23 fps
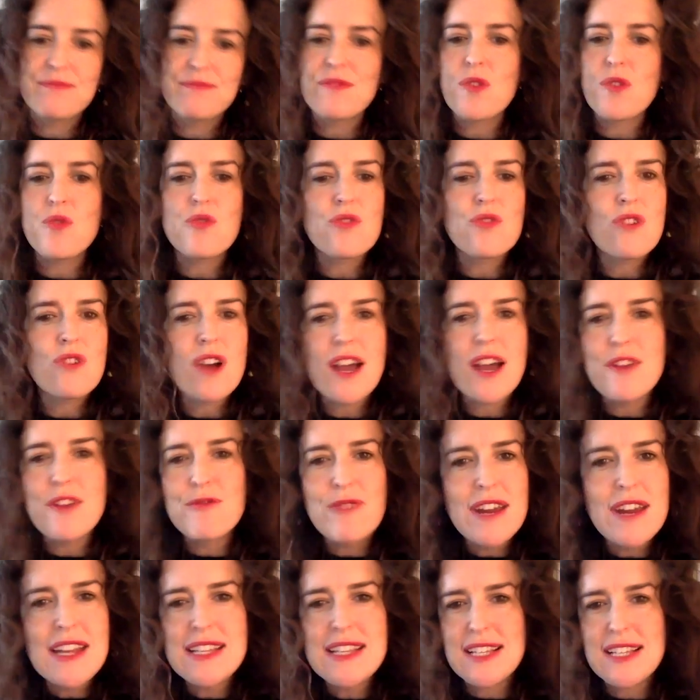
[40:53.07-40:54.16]
or I'd
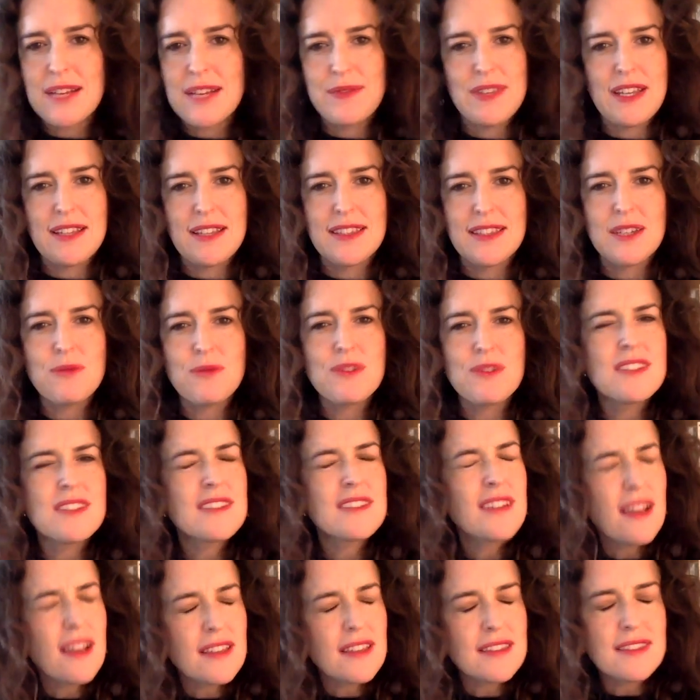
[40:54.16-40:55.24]
read something that was
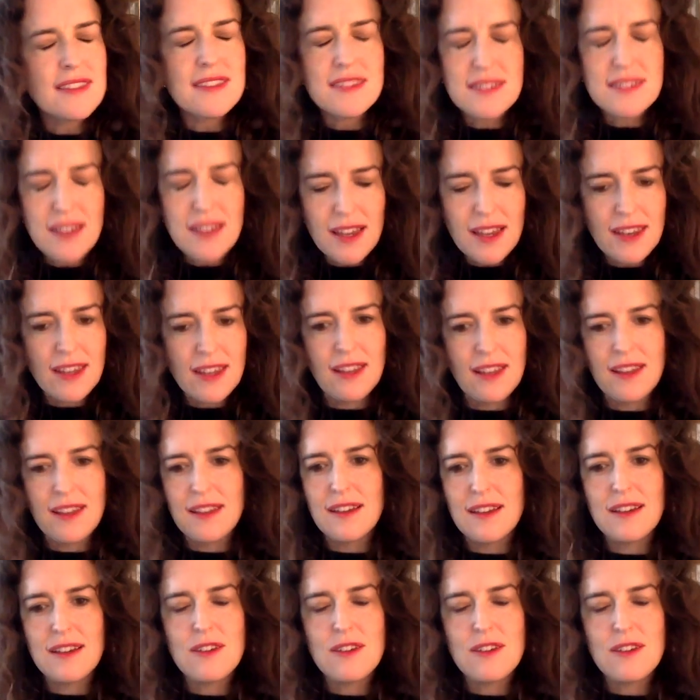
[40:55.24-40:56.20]
just stunning,